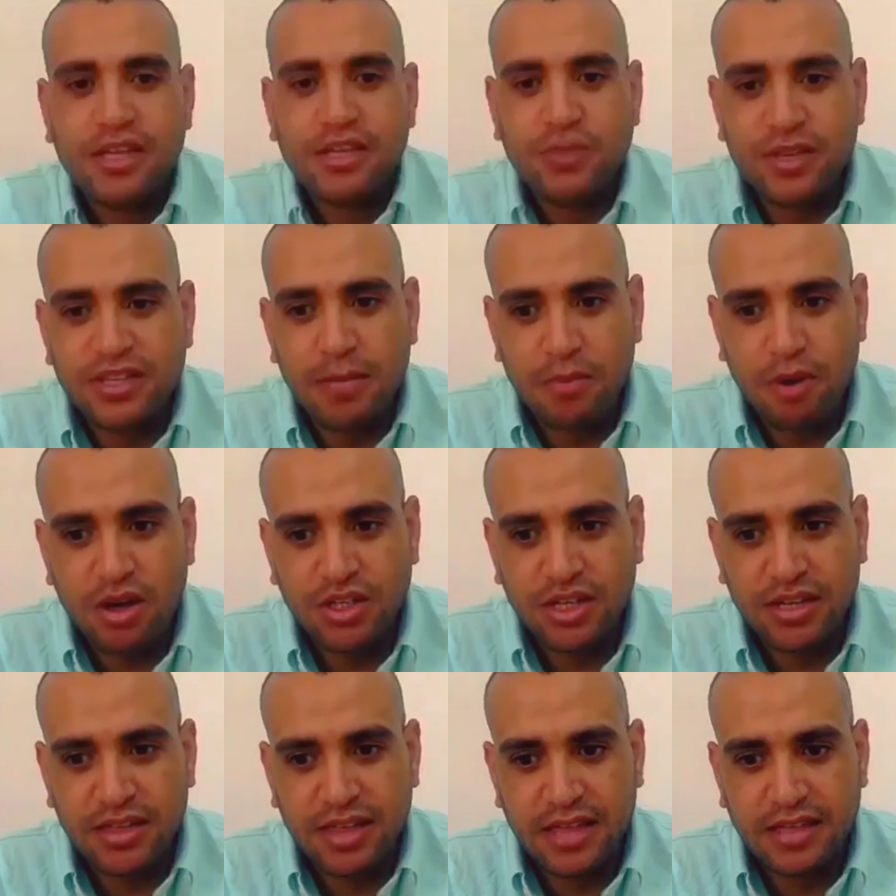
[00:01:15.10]
TWIZA
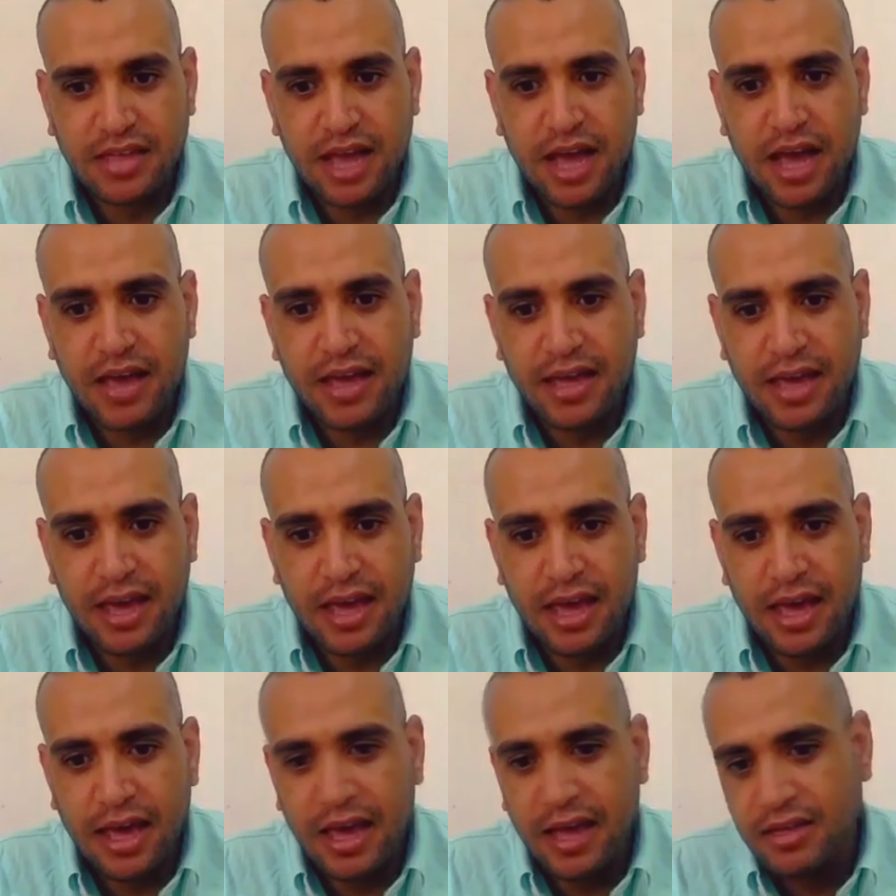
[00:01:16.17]
project that I
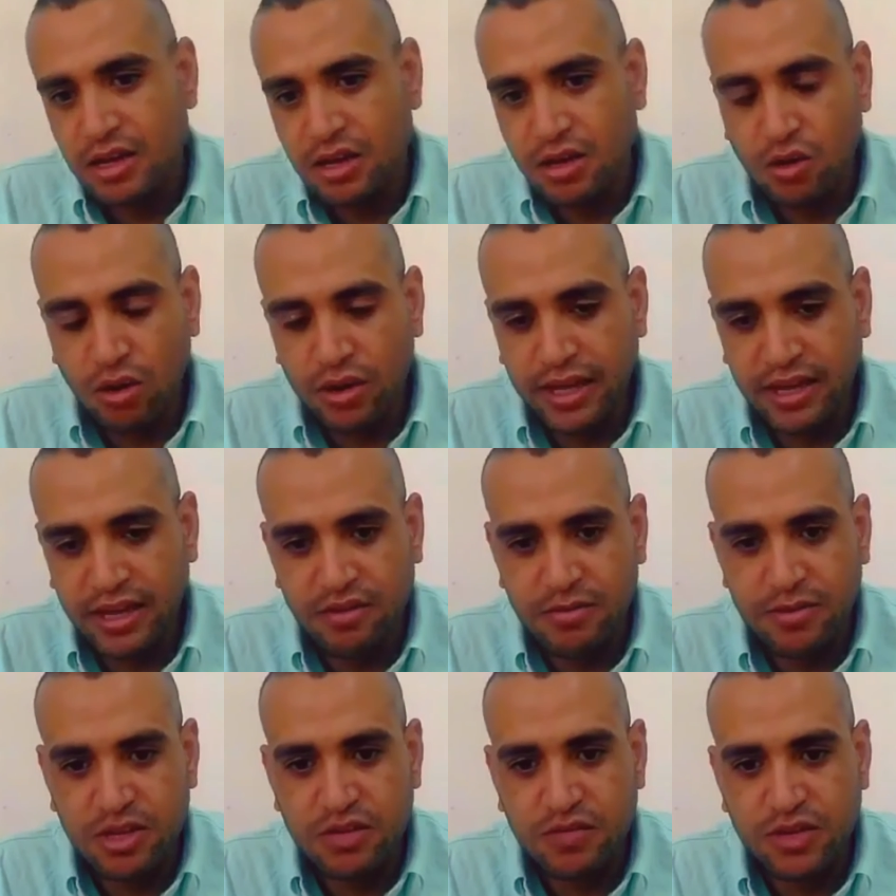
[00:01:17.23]
and a colleague
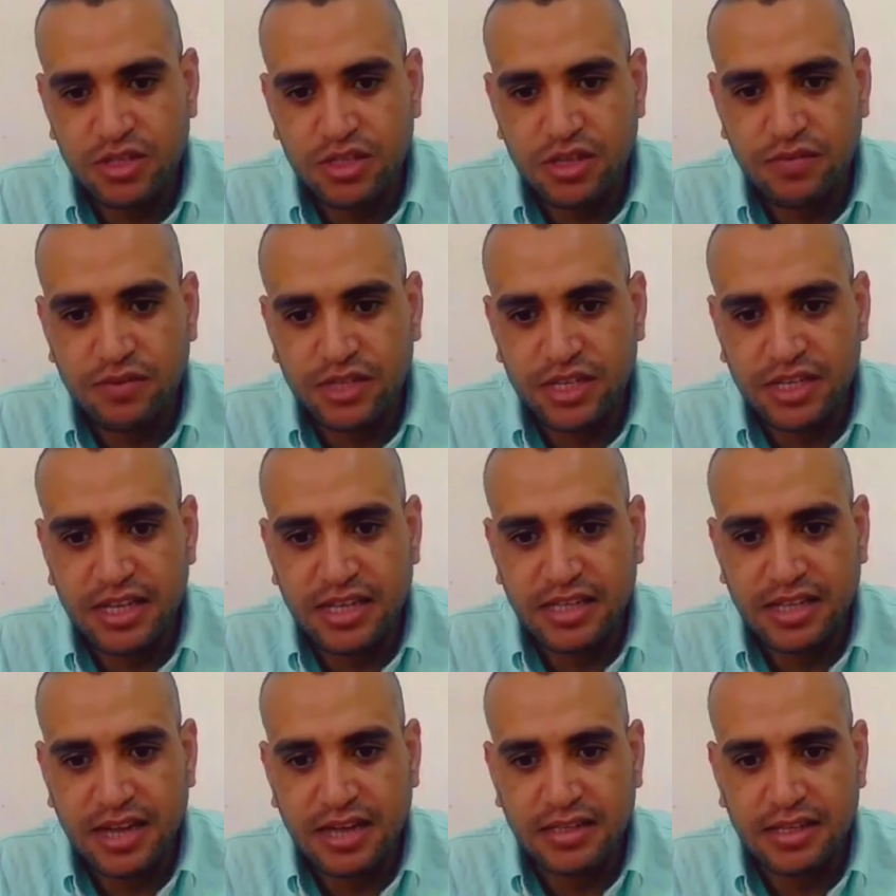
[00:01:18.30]
from the University of Virginia
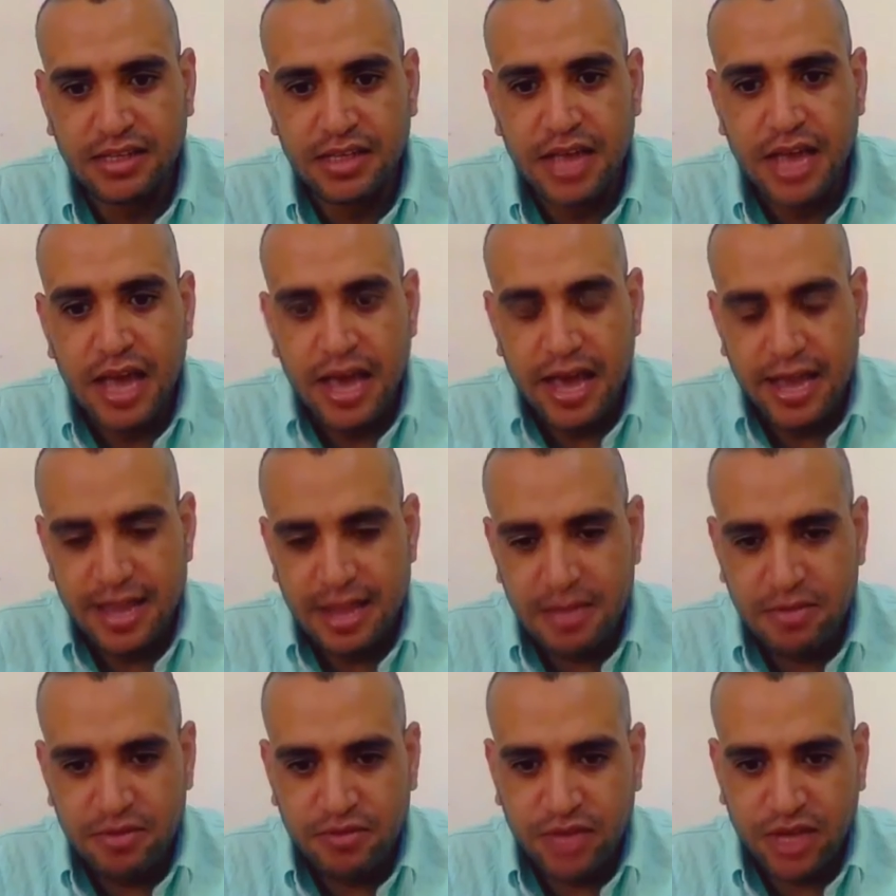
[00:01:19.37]
started a
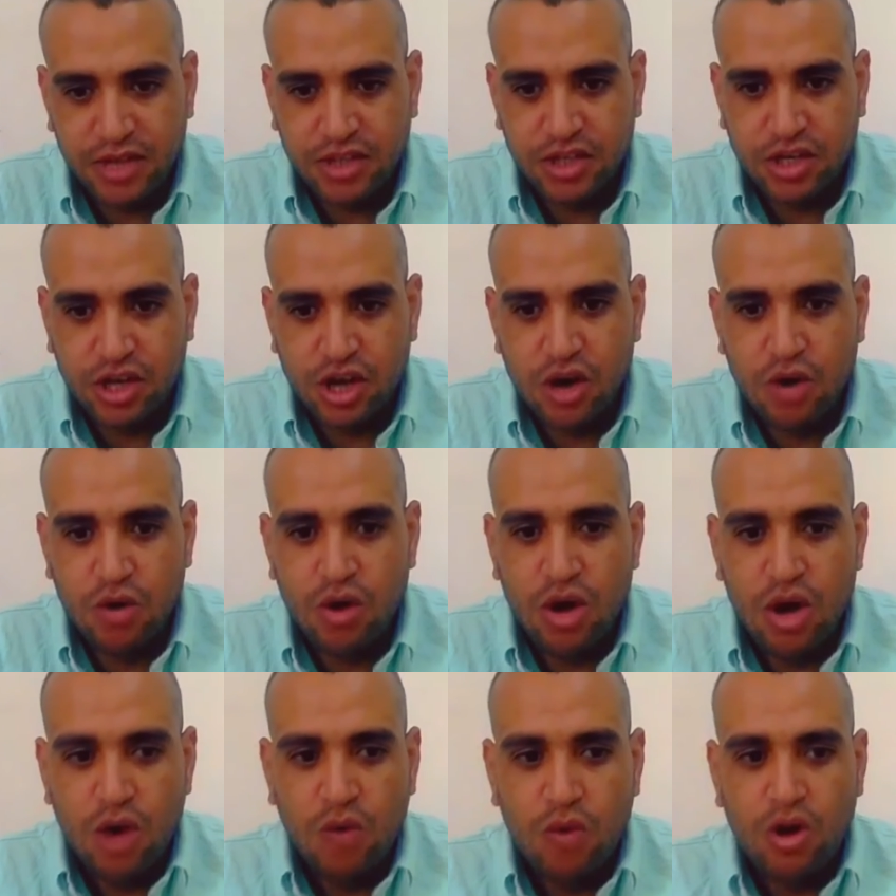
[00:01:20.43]
number of years ago
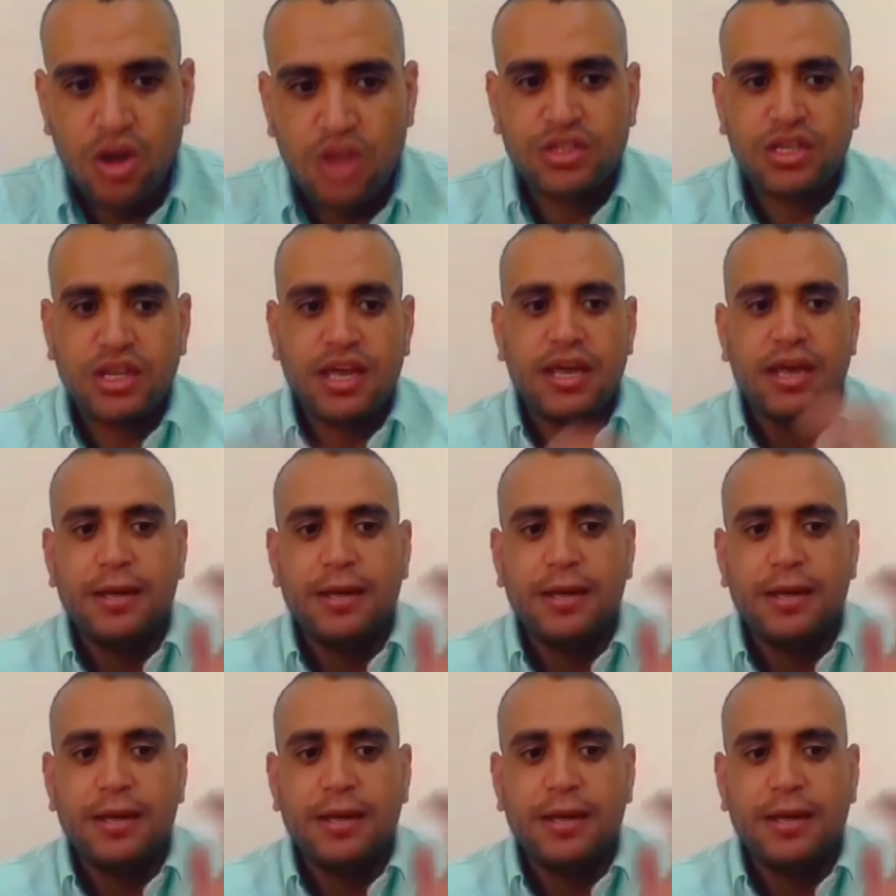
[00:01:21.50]
was